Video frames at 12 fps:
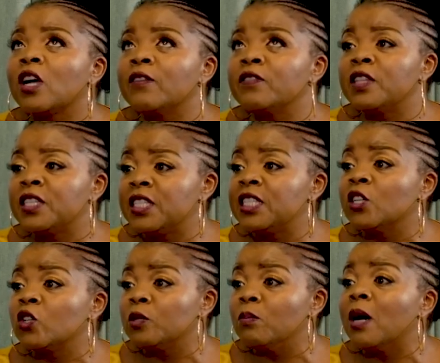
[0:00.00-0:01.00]
after the sister
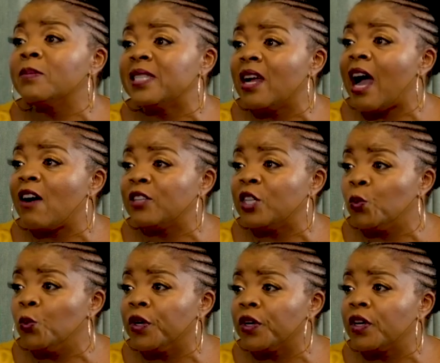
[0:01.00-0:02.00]
because mom's now out at
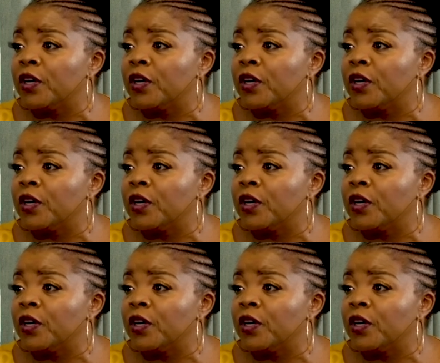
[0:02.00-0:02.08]
work.